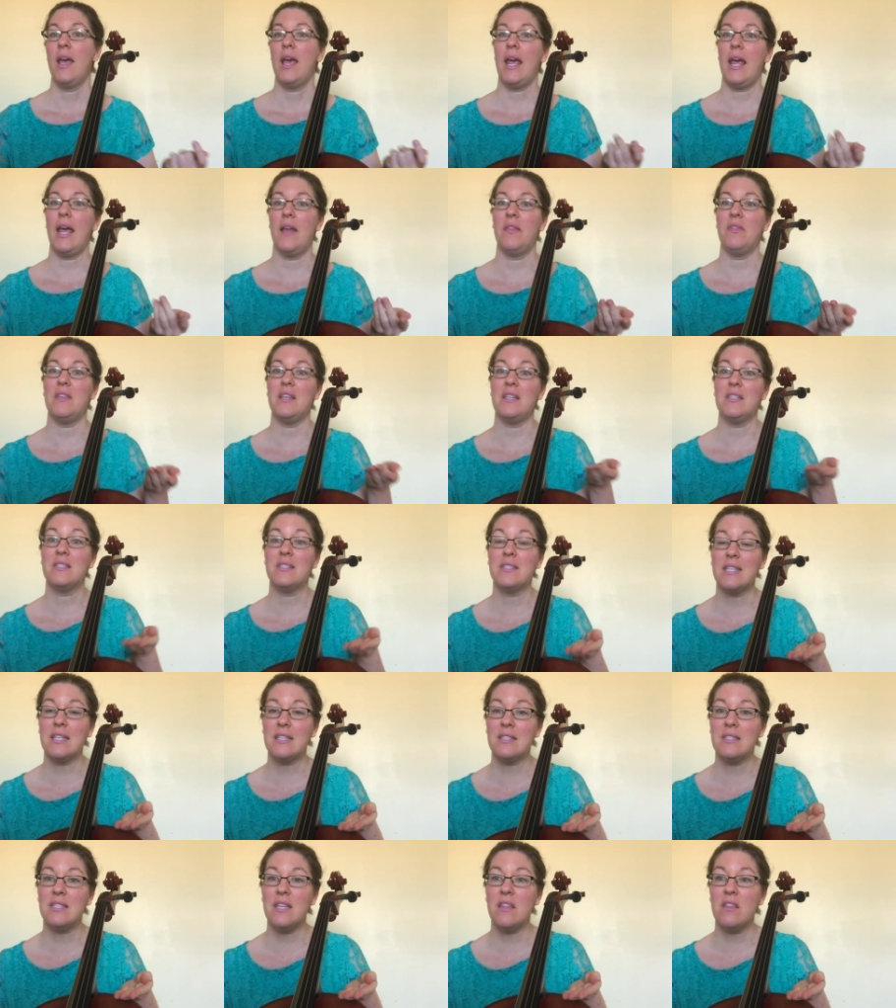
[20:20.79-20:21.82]
And these
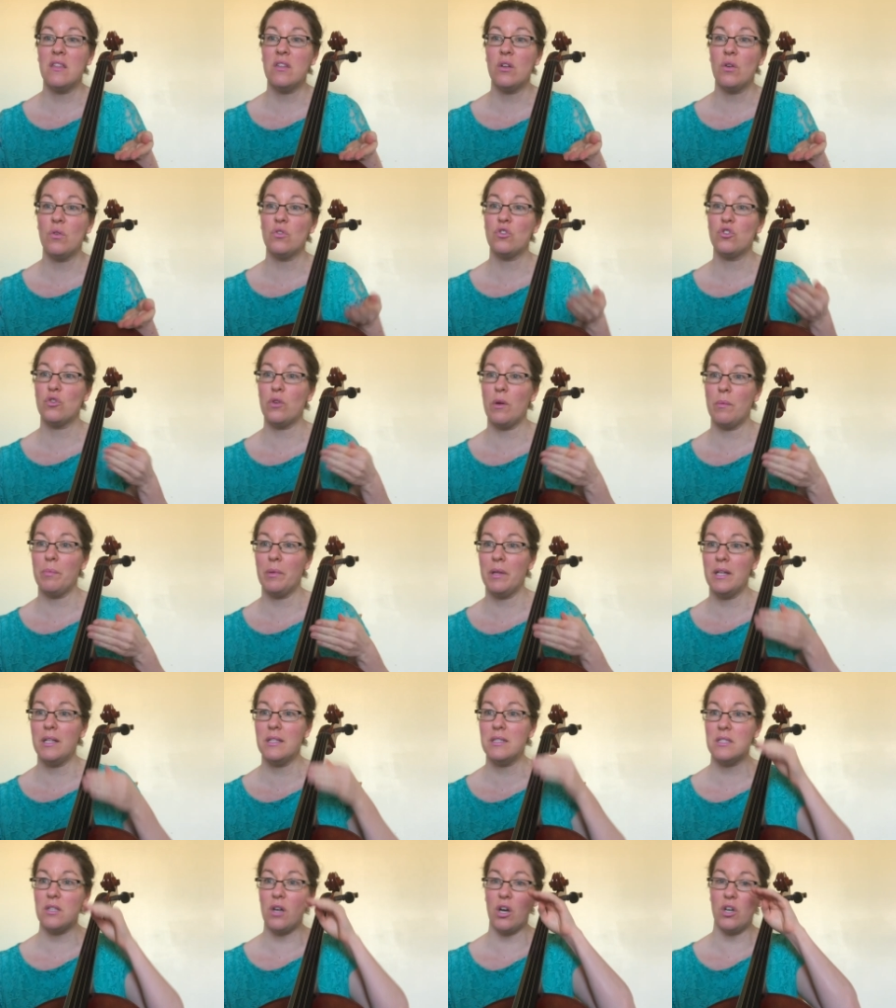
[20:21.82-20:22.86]
16th note
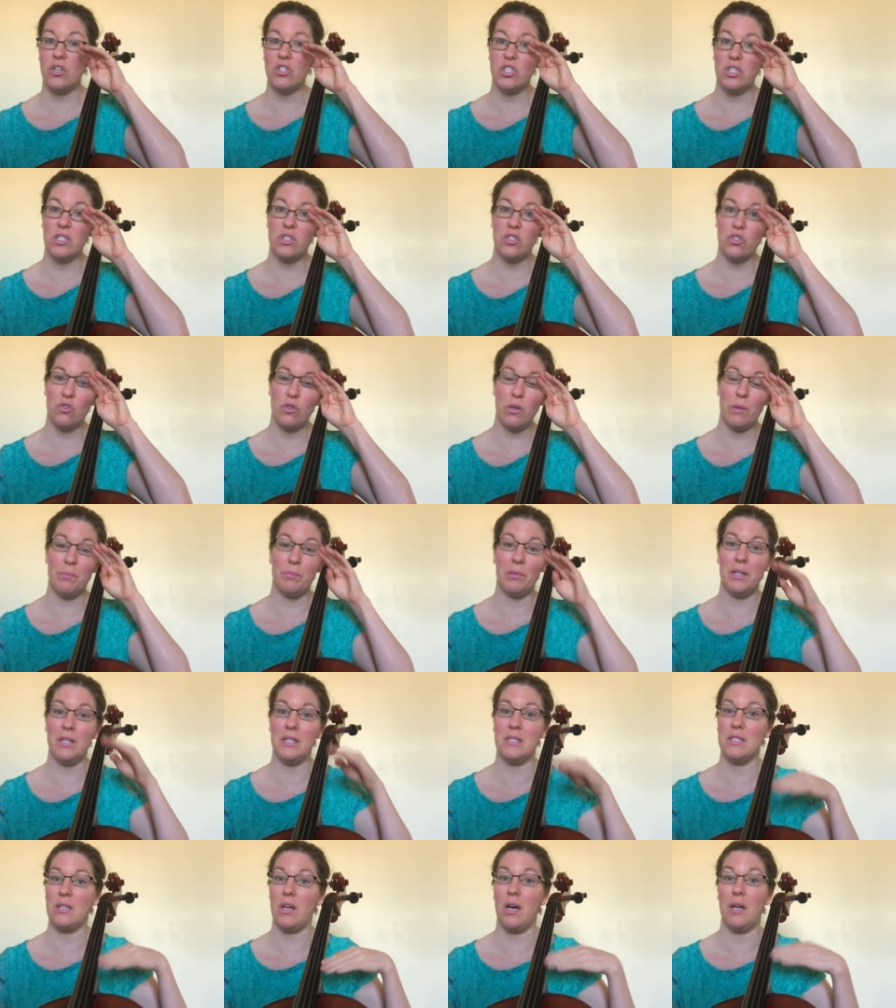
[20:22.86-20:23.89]
triplets are just
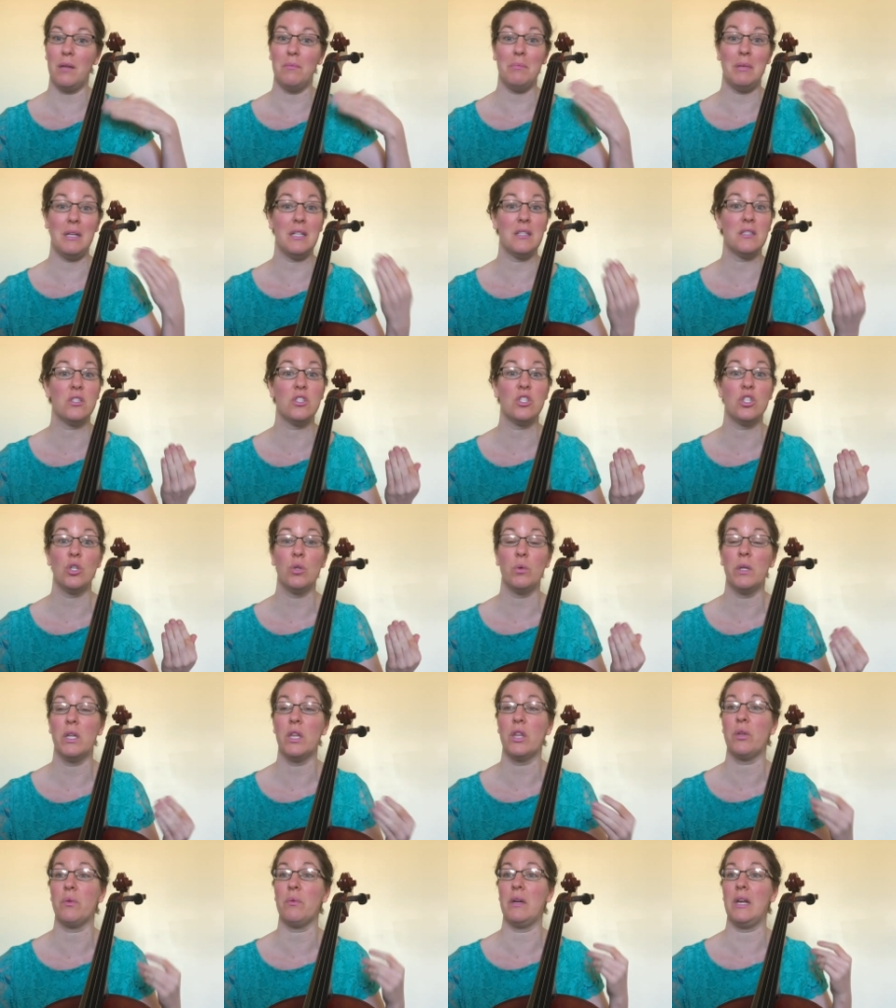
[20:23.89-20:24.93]
triplets on beats 2
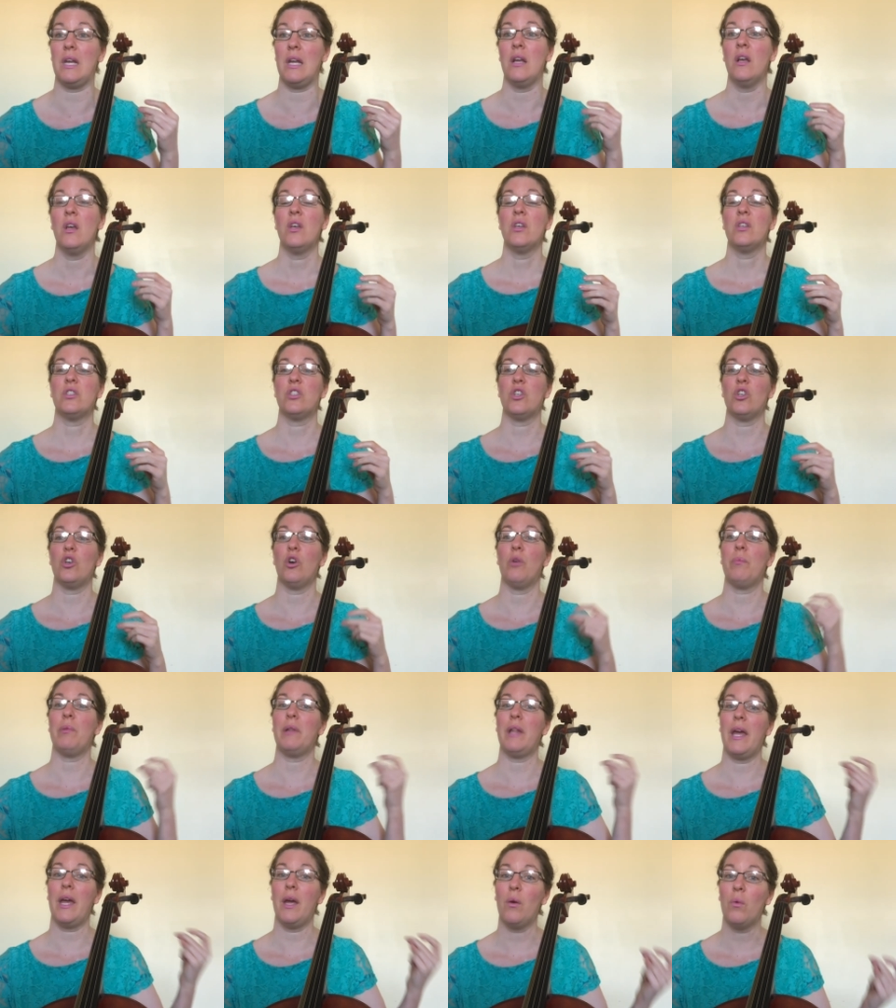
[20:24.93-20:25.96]
and 3. So you'll
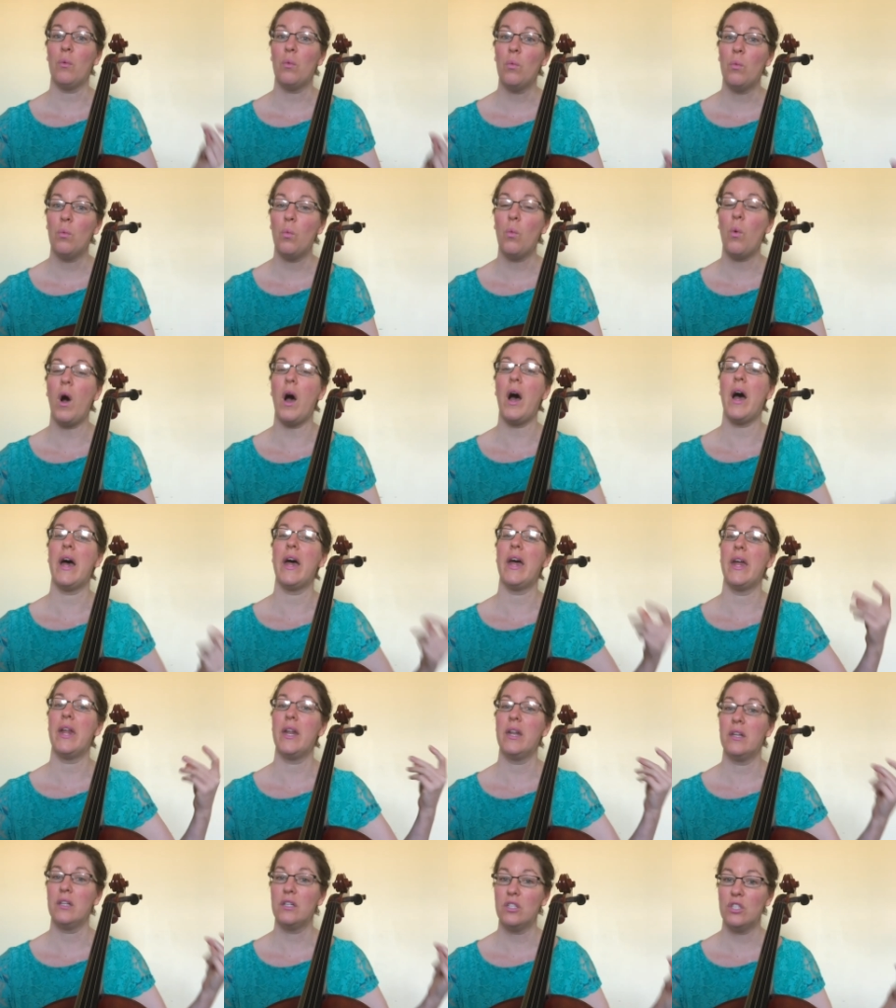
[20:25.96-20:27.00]
play
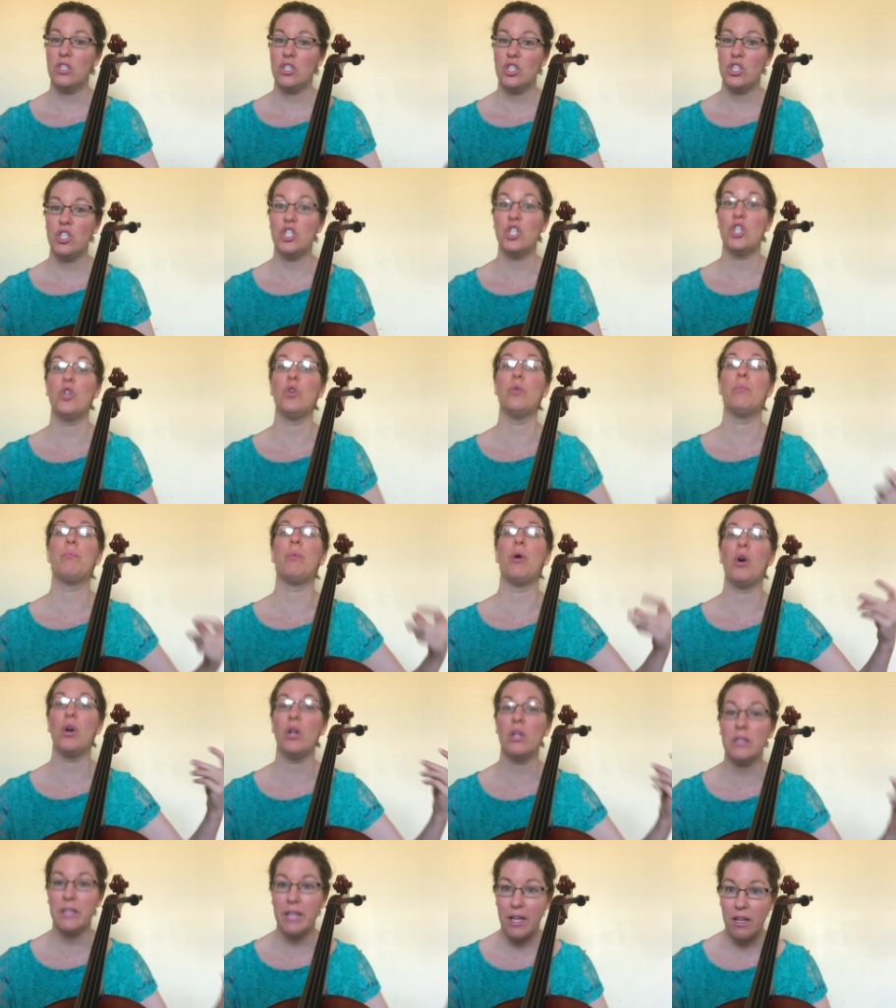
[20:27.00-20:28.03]
1, 2,
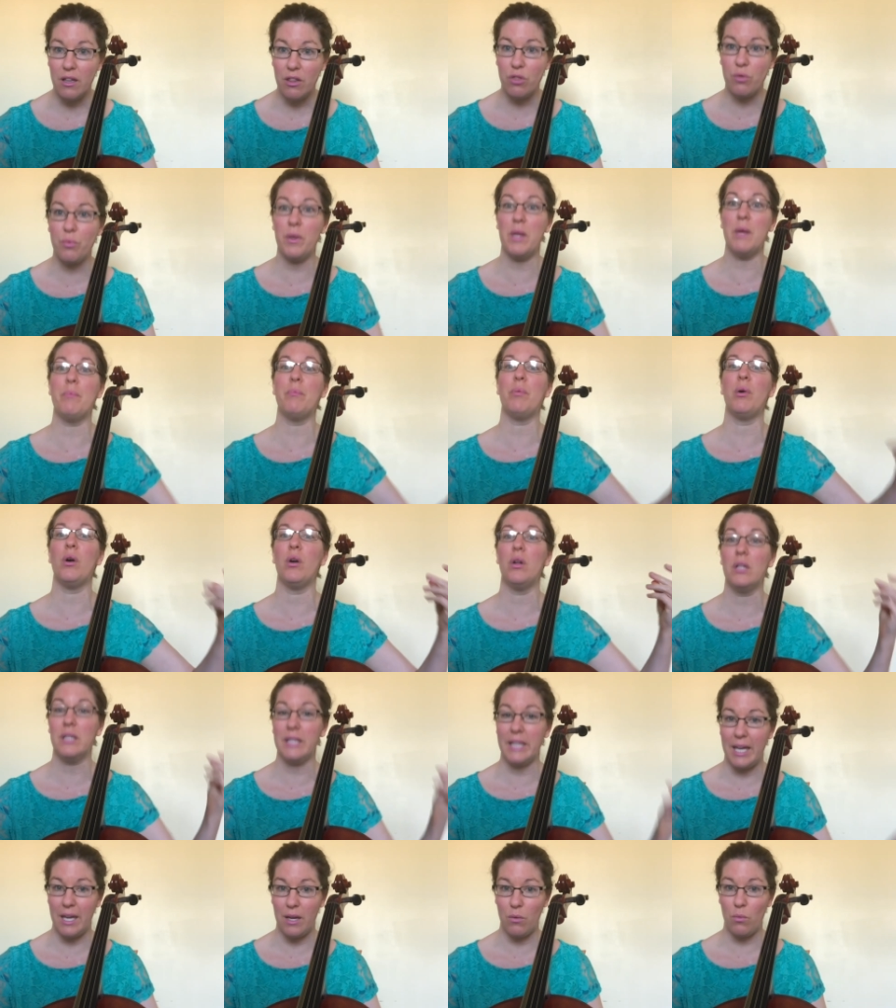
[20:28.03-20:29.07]
pull it, 3,
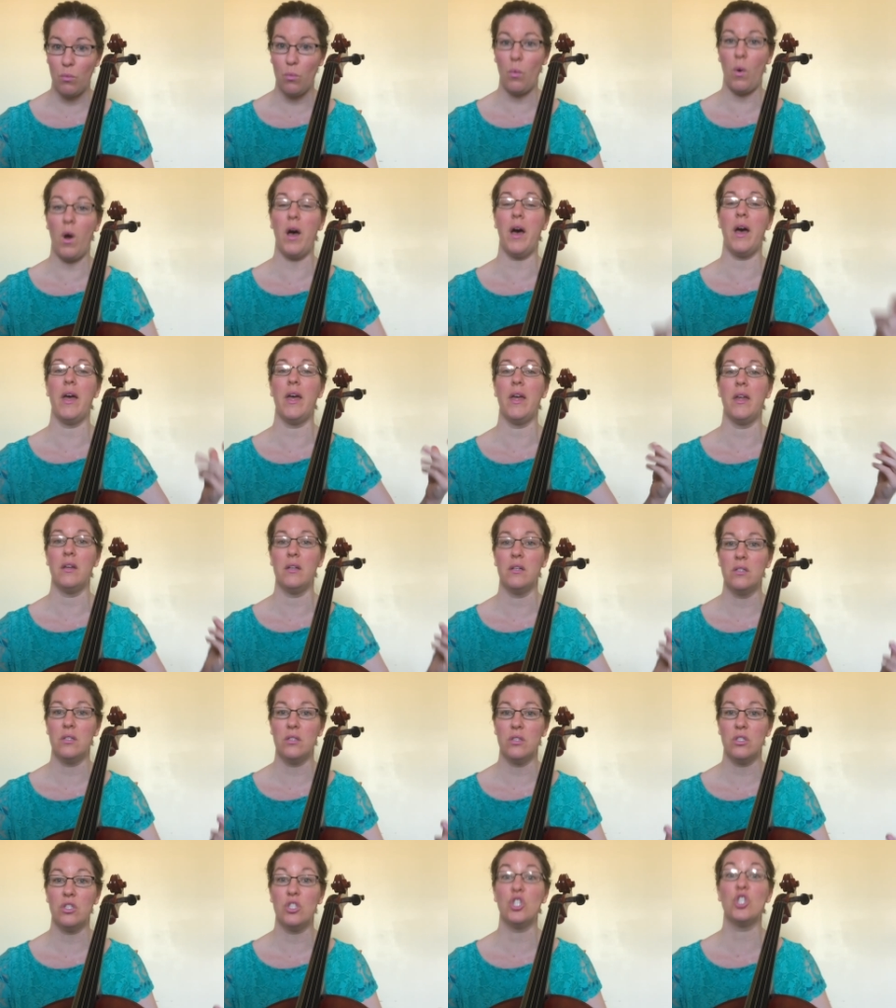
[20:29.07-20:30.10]
pull it,
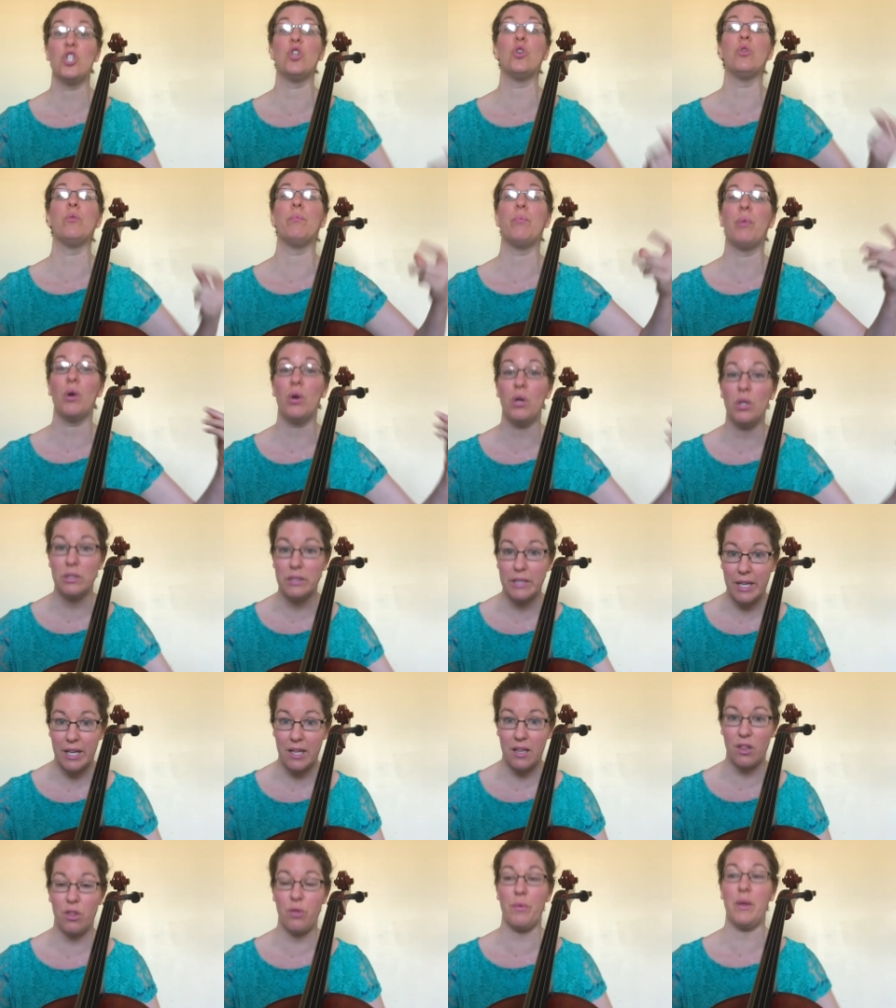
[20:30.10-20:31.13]
1, 2, pull
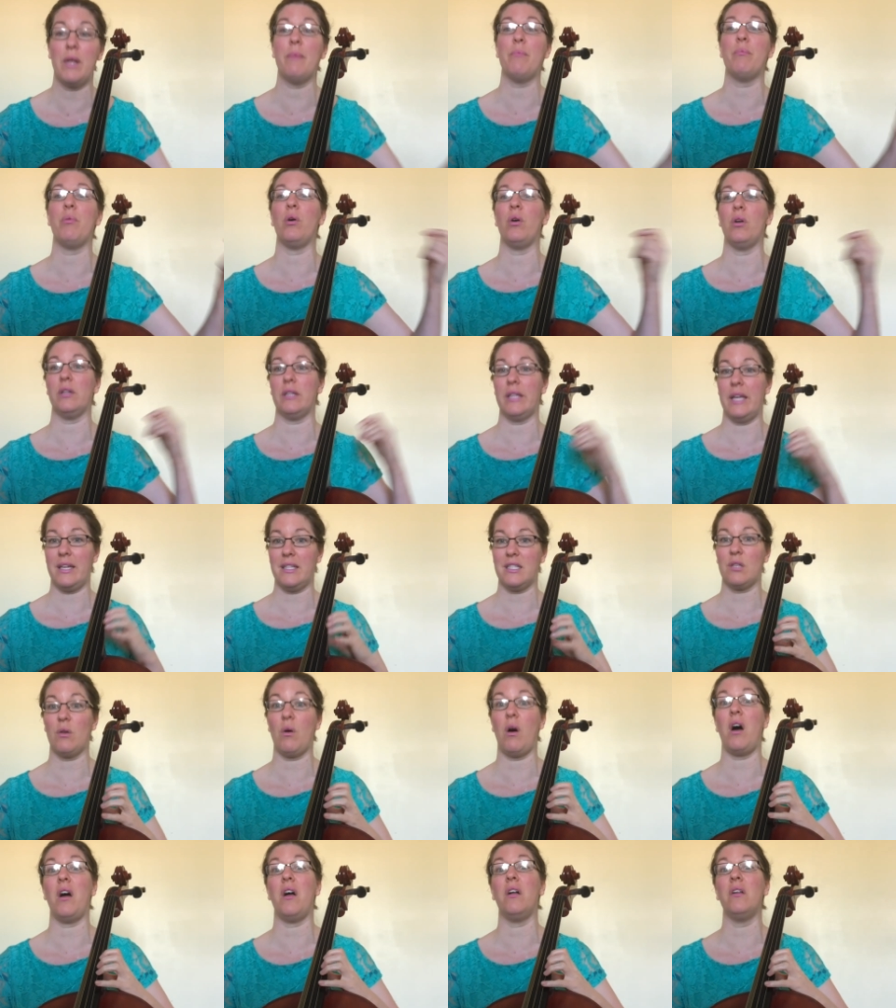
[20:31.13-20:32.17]
it, 3, pull it.
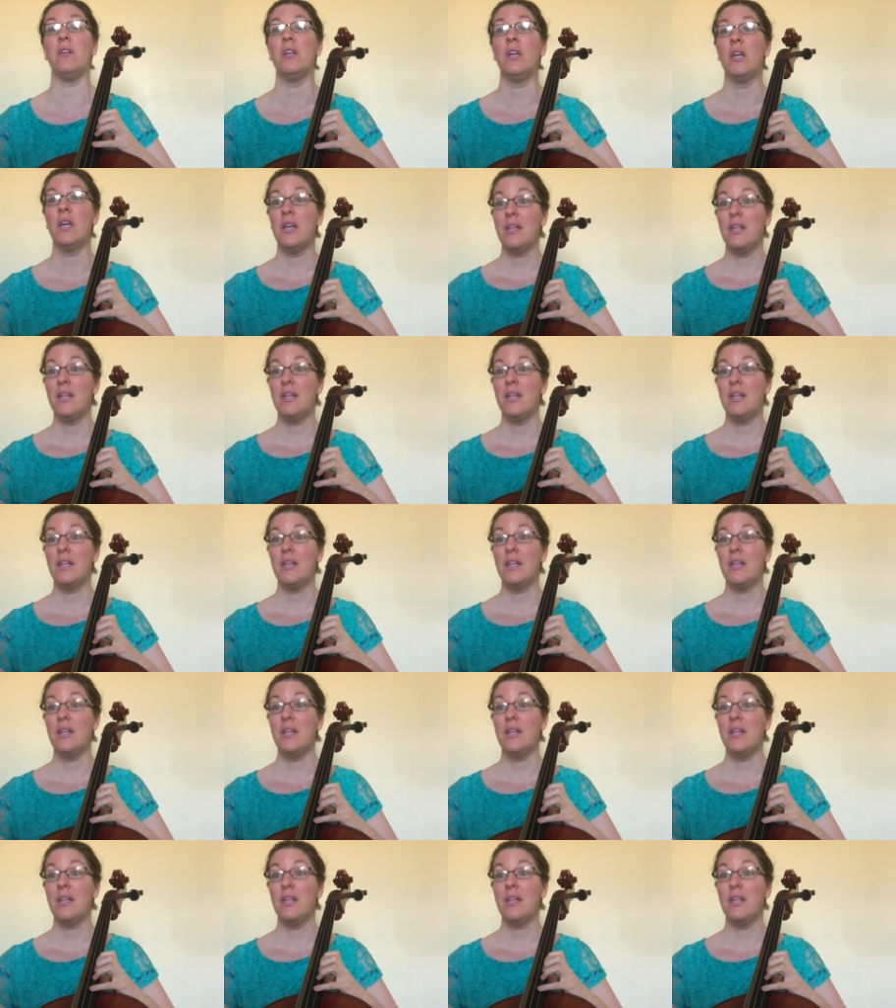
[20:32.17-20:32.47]
So I'll